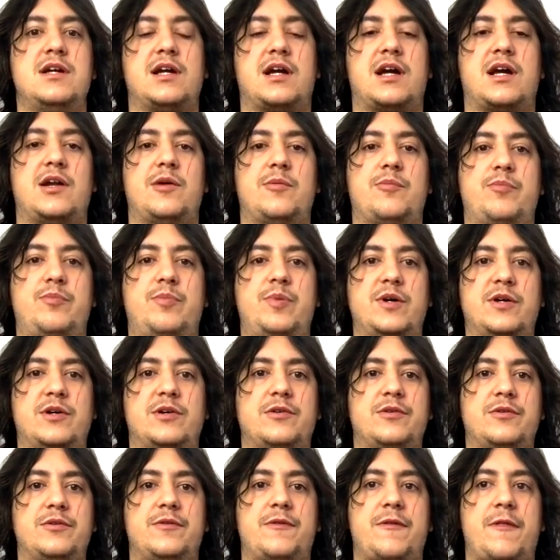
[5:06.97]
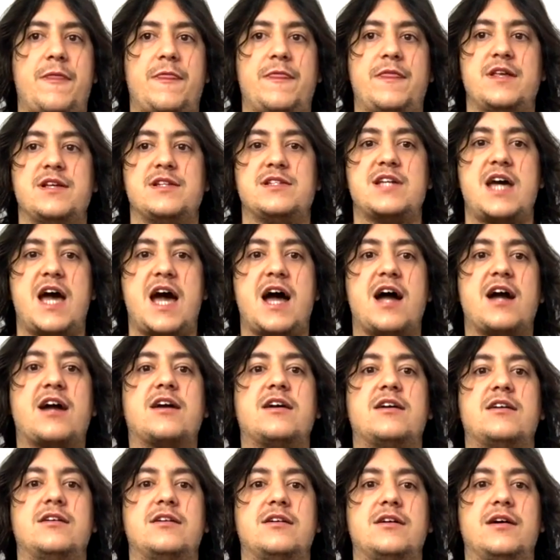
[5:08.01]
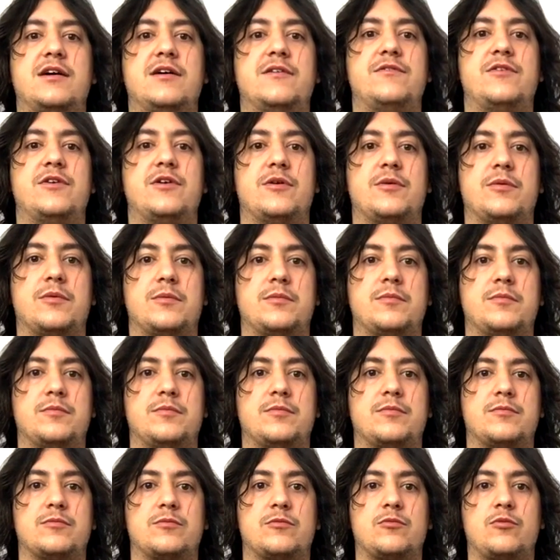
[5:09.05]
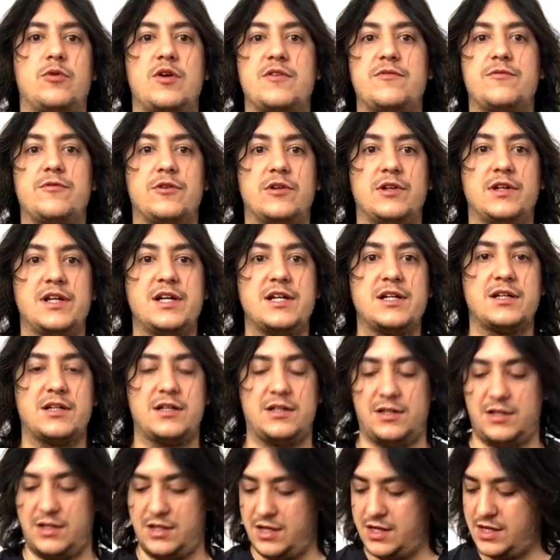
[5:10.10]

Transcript: kind of build the attack of your riff or lick.